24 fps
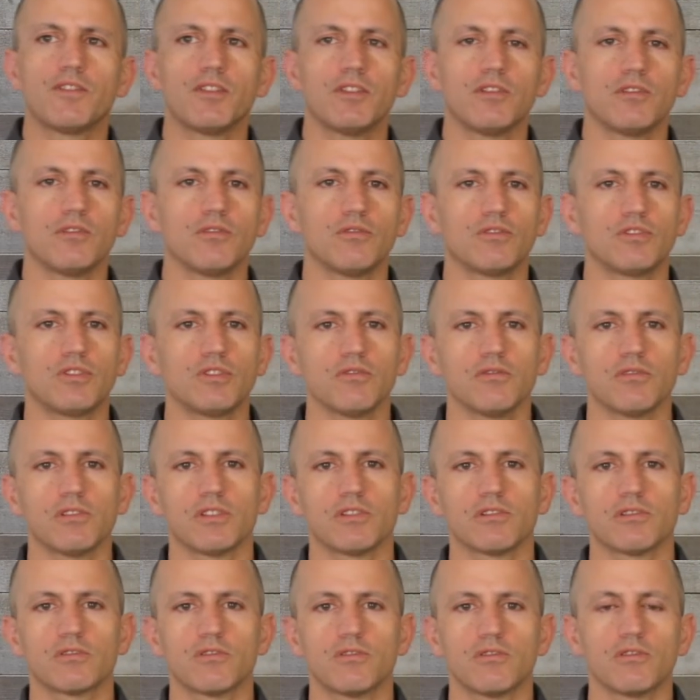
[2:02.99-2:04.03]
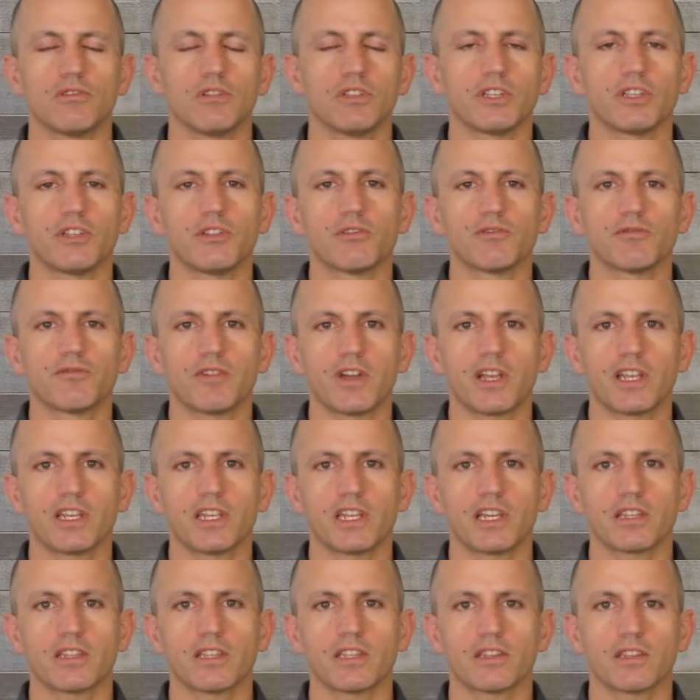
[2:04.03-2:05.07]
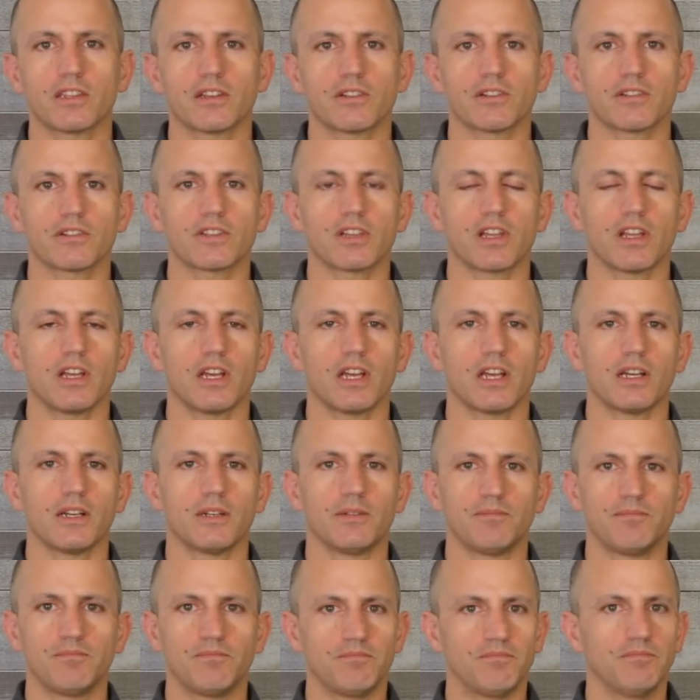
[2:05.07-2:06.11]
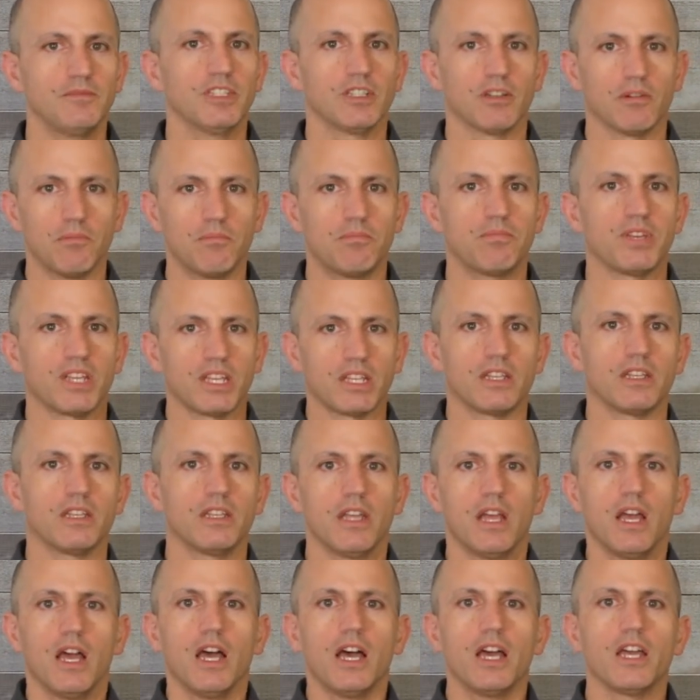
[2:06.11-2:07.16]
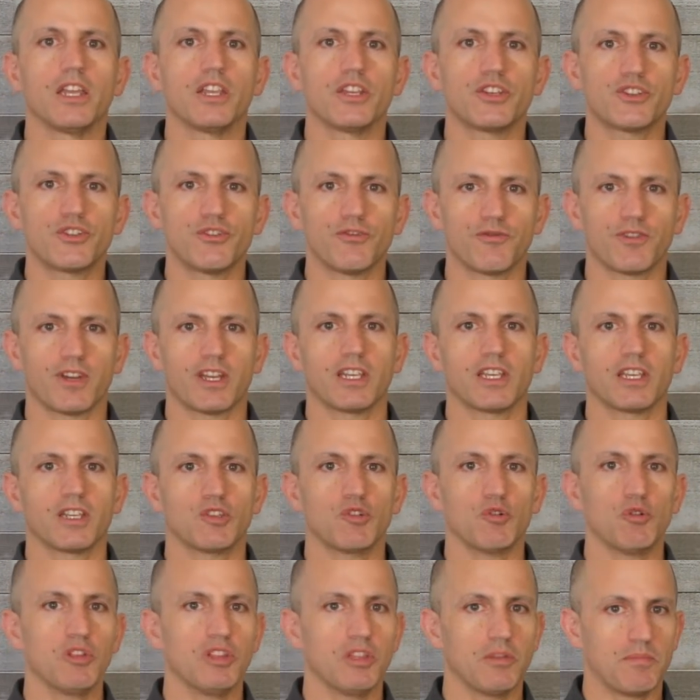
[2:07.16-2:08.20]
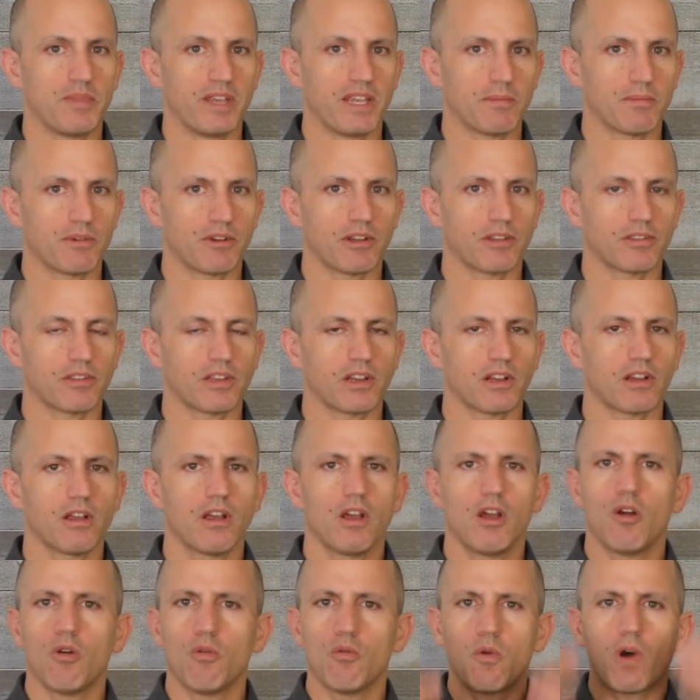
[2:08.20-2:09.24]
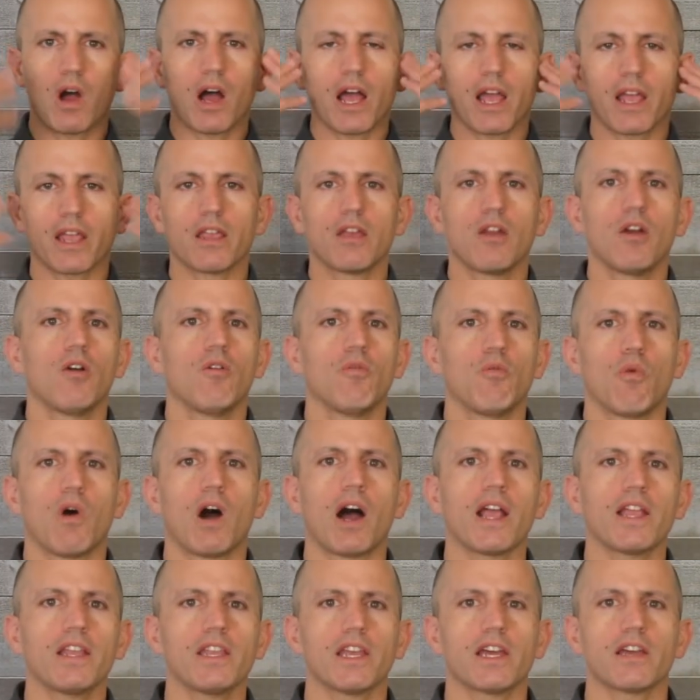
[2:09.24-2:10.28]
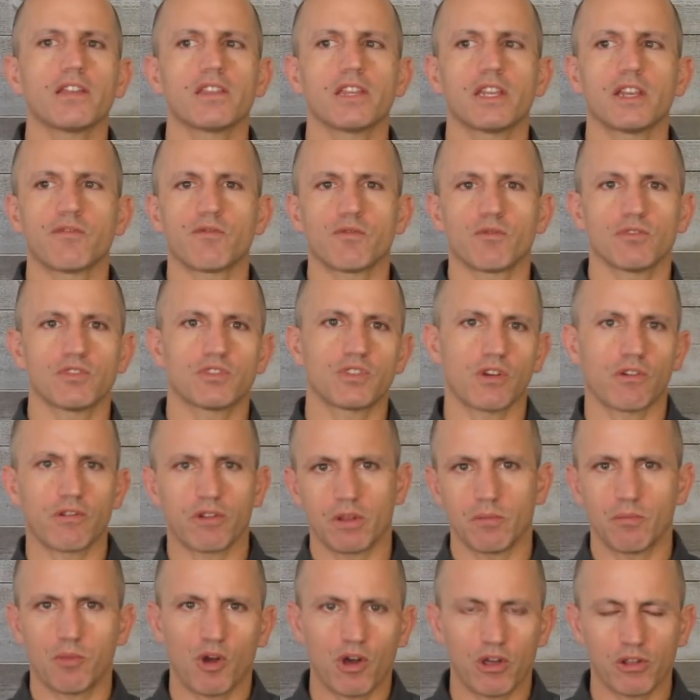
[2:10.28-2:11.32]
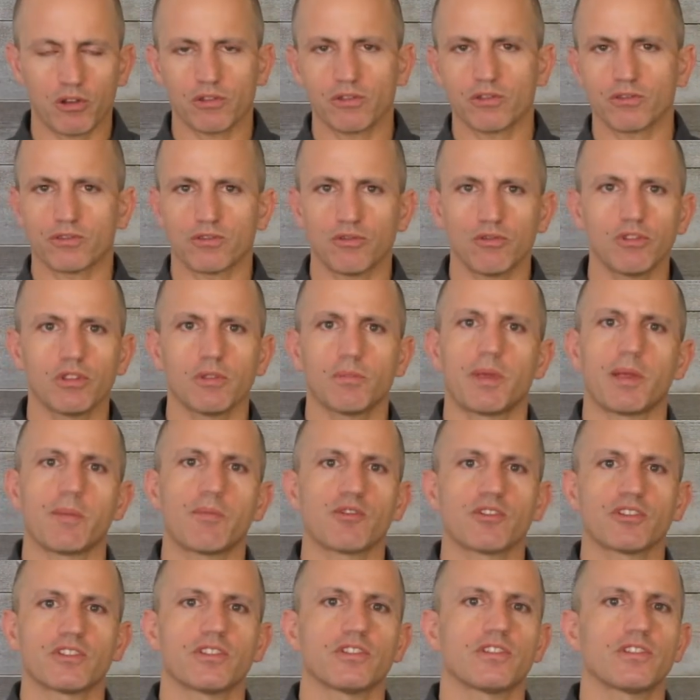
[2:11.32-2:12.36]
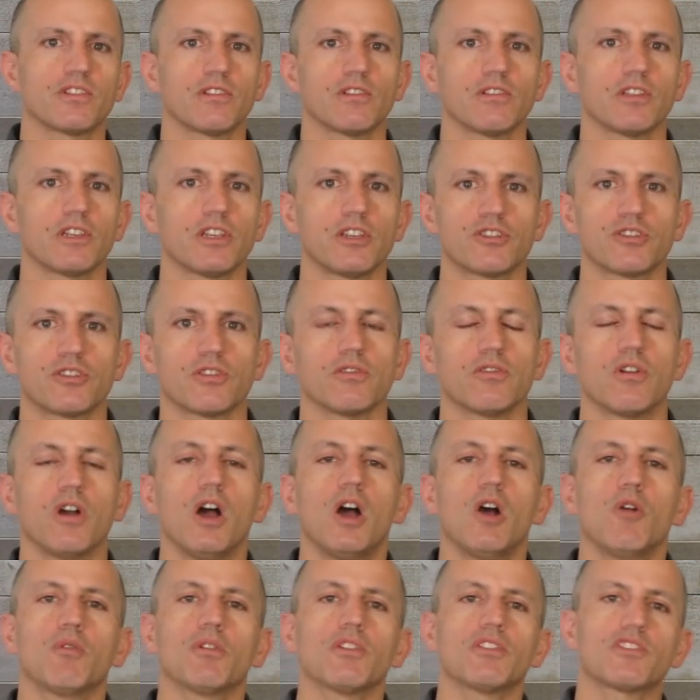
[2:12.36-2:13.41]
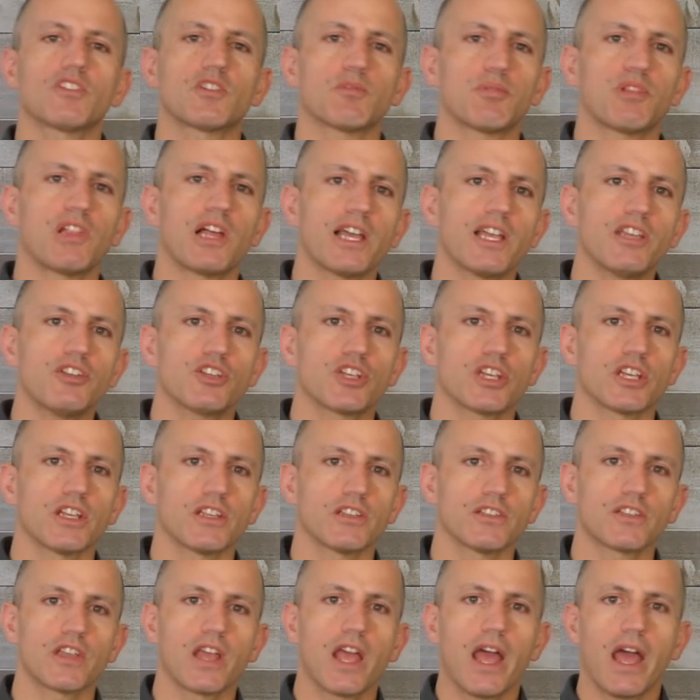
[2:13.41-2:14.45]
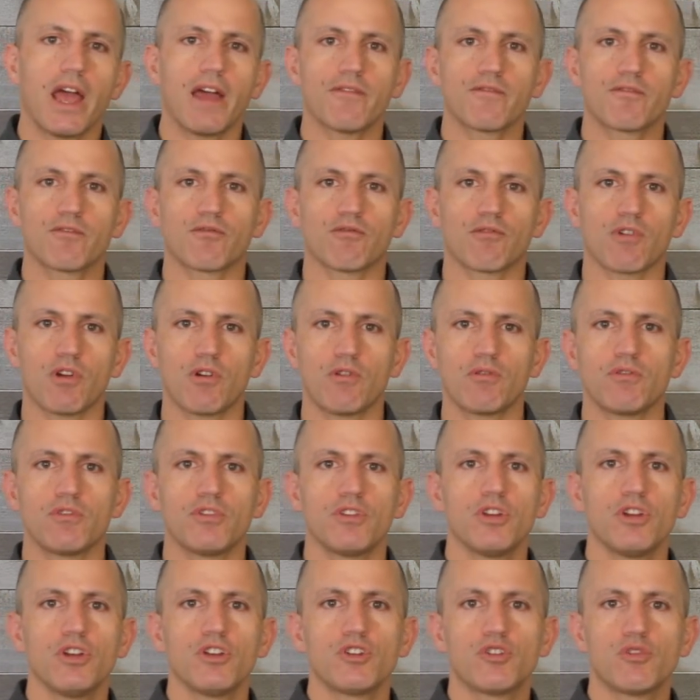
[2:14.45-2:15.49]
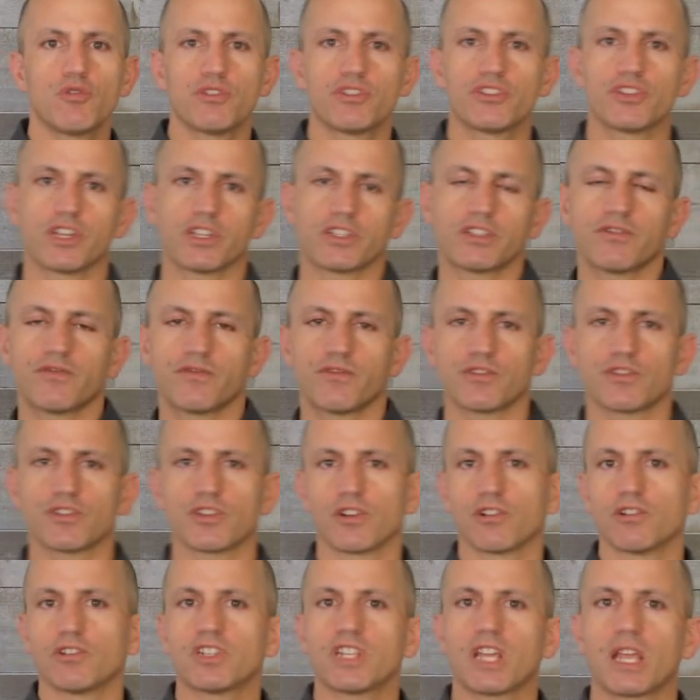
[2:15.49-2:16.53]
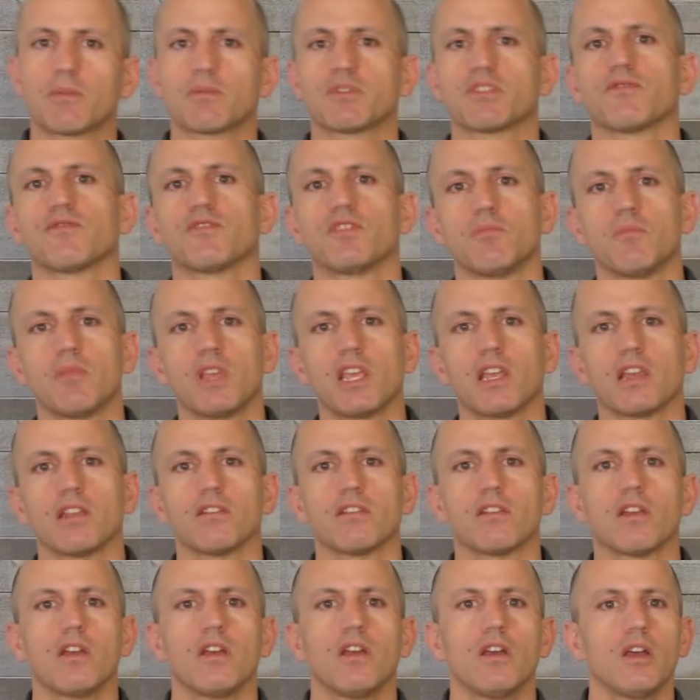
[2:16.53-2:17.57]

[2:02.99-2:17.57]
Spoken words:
you do a little Googling, you'll find out that there's been an issue finding toilet paper out there. Why? Why now that everyone's already bought all their toilet paper is it still an issue? Well, the supply chains have grown to adjust for certain types of demand.